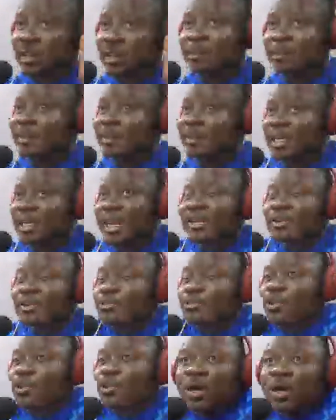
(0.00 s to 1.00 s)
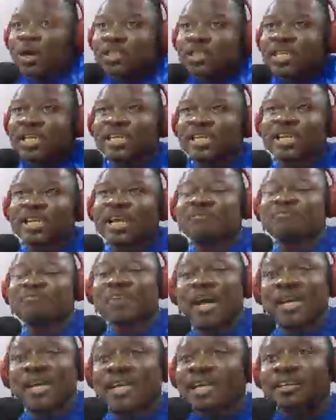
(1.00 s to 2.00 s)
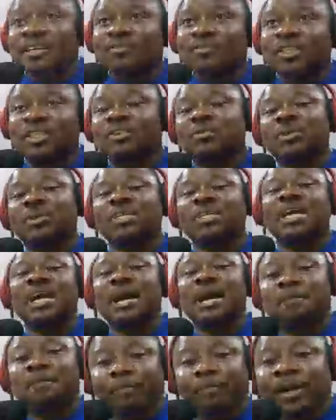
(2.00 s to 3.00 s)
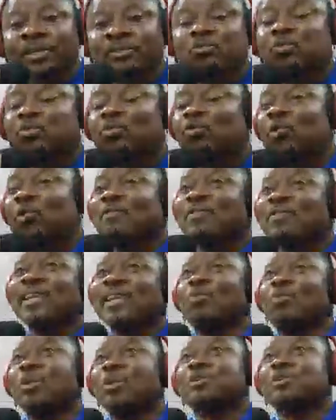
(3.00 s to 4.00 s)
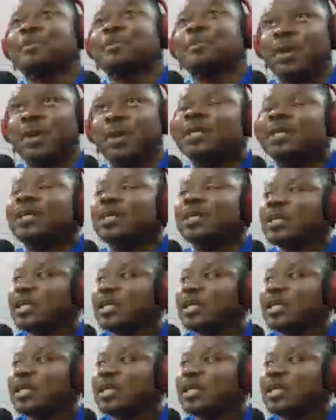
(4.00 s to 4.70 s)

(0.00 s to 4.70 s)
Don't pretend like you don't want it, and then at the end of the day, when they appoint whoever they want to appoint,